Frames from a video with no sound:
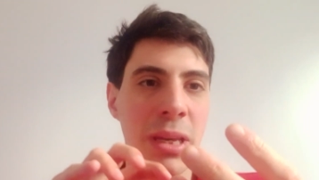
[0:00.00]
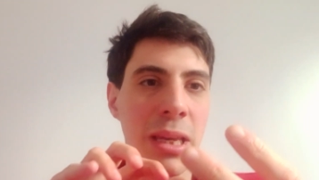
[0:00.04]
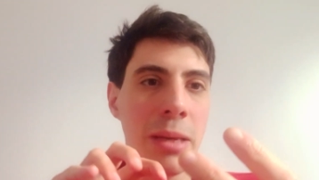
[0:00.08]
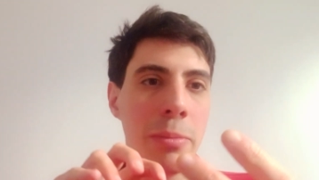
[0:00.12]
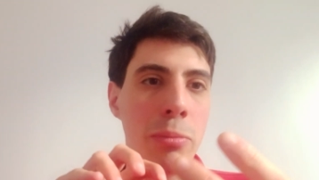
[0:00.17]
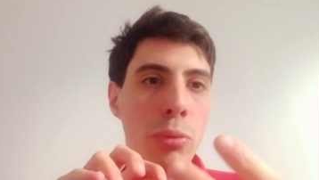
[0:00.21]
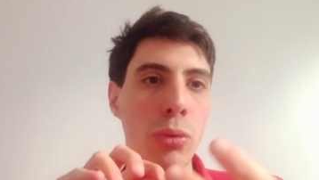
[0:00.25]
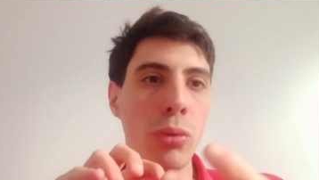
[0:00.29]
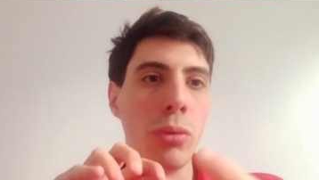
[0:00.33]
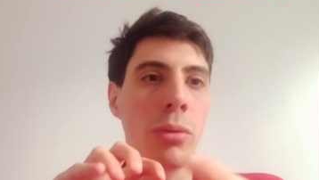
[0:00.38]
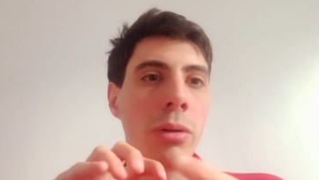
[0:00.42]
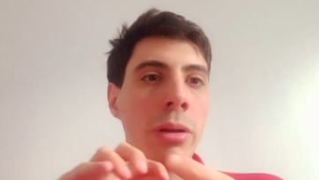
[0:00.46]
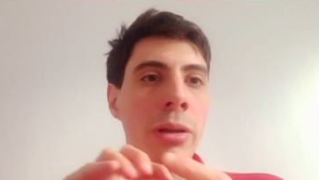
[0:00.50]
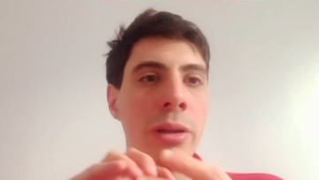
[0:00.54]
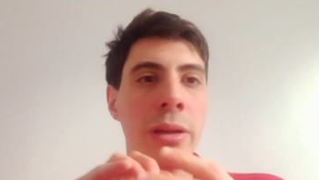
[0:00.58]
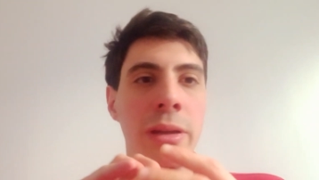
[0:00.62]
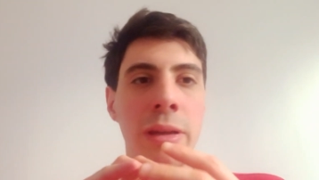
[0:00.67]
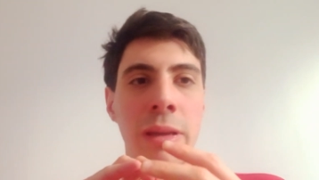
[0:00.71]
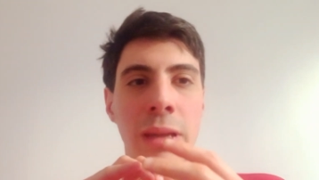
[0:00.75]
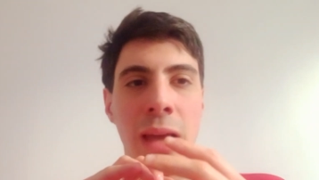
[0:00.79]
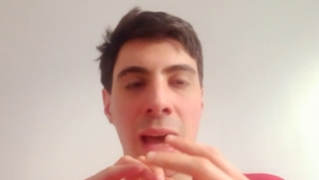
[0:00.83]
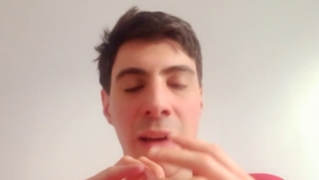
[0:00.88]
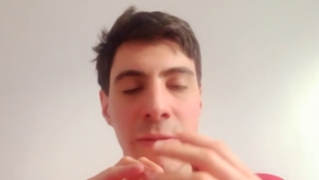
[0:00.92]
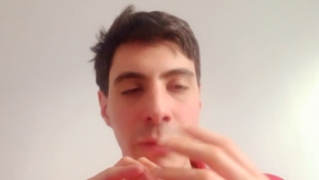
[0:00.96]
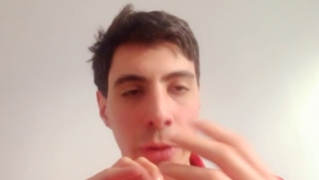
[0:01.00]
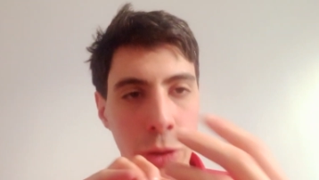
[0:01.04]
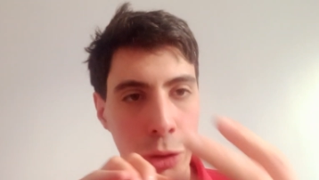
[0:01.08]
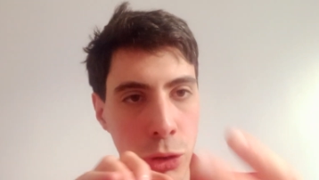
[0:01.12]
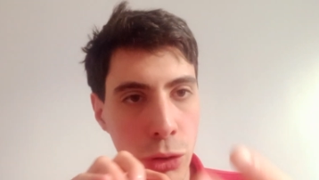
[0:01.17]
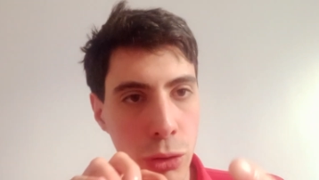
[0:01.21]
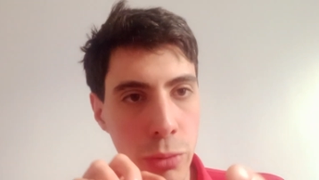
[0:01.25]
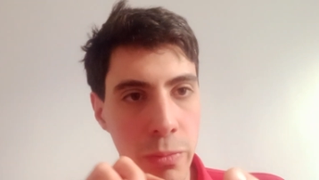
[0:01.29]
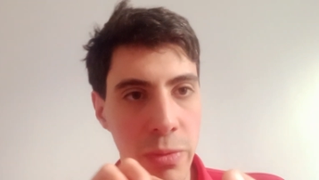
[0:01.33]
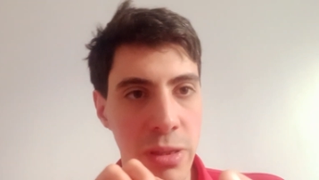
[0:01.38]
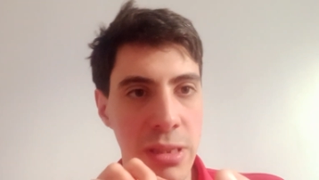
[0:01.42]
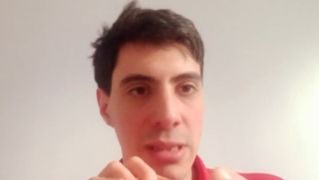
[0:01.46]
people and other
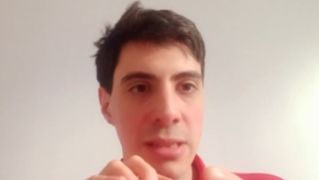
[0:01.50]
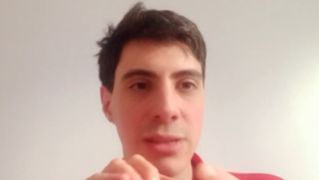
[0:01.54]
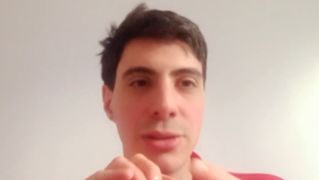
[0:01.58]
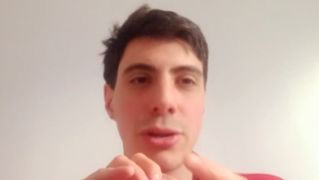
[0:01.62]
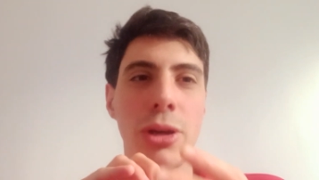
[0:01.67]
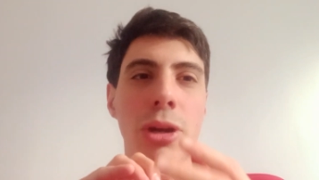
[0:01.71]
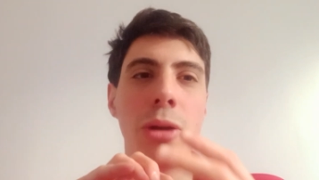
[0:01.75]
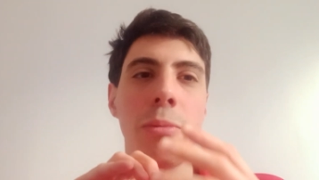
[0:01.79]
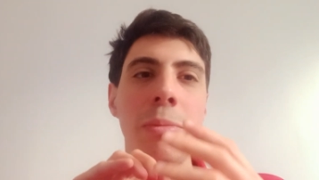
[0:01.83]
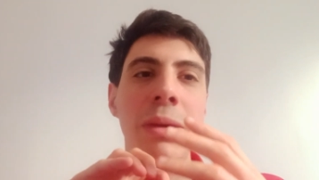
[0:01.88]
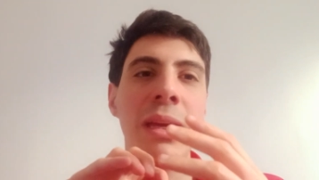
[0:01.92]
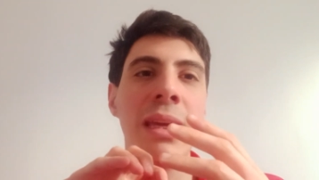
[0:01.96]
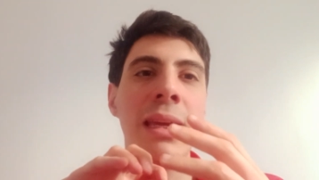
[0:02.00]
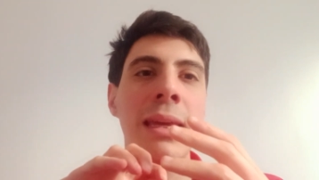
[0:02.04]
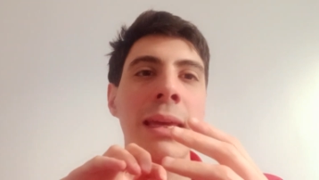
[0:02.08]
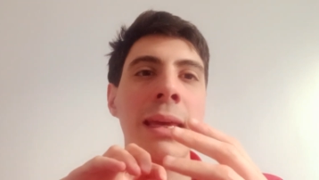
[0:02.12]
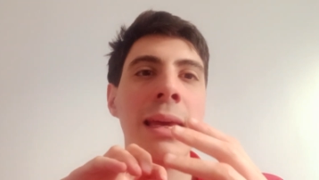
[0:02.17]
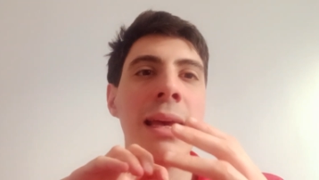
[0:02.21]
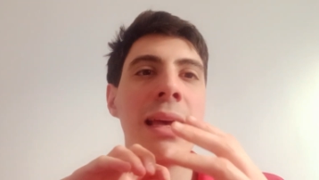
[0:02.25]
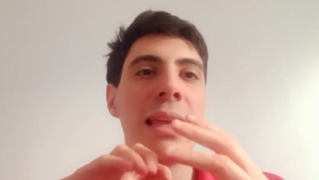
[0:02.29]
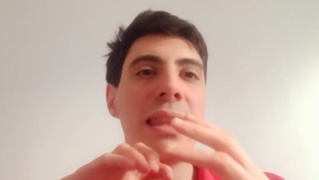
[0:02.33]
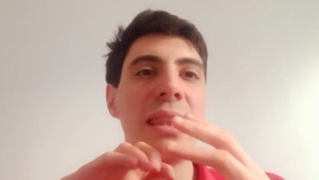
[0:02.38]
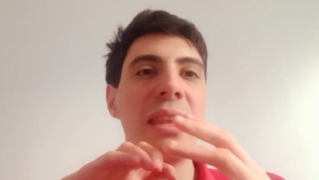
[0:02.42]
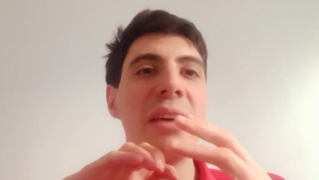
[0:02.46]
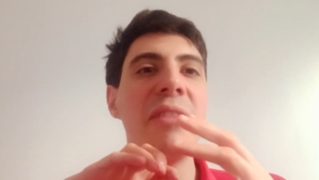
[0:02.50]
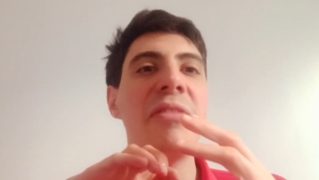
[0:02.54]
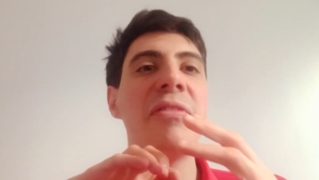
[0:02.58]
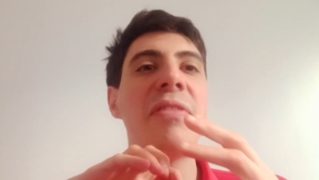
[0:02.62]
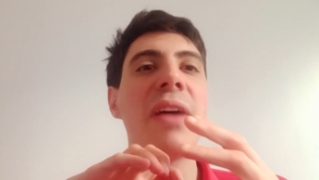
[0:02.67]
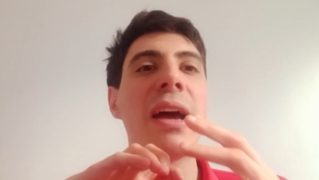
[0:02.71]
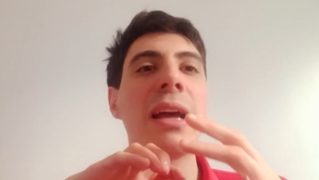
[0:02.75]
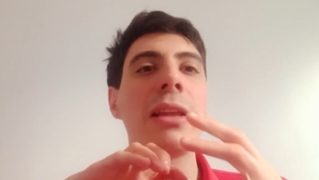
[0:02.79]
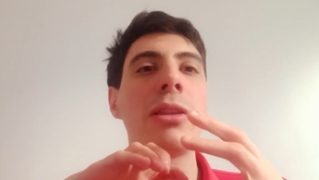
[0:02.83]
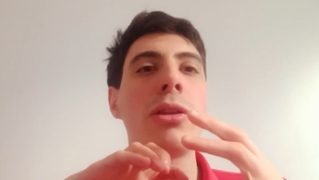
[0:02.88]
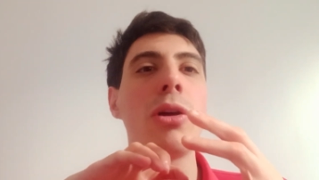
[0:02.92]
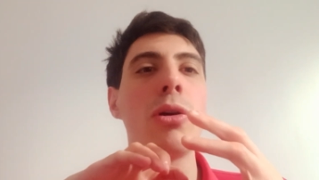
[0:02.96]
humans is going to be de
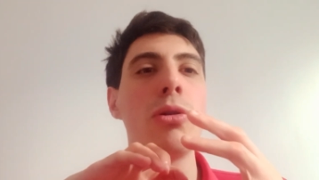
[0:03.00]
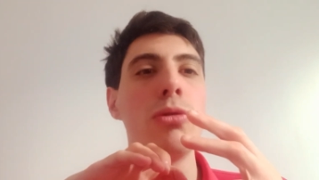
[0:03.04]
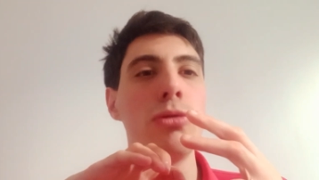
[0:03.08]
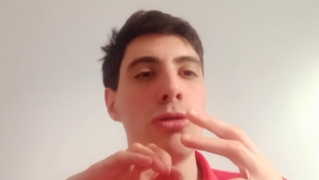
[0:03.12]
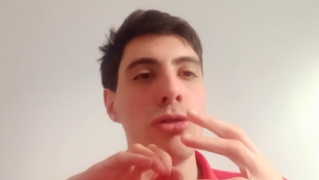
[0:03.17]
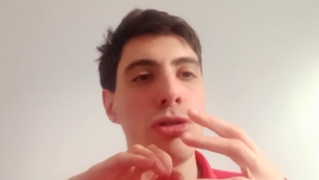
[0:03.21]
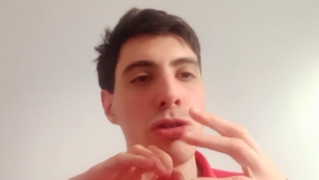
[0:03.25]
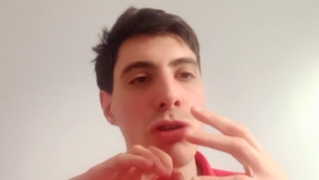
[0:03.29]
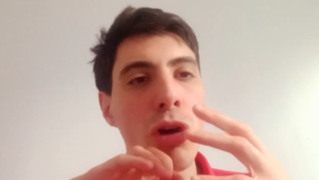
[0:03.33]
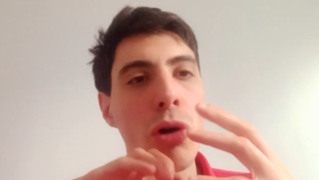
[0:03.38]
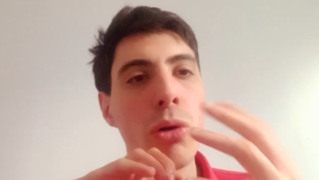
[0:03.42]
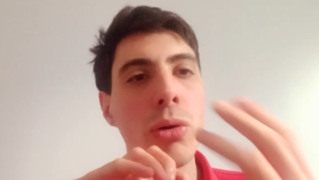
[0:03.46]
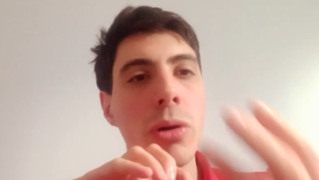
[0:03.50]
facto so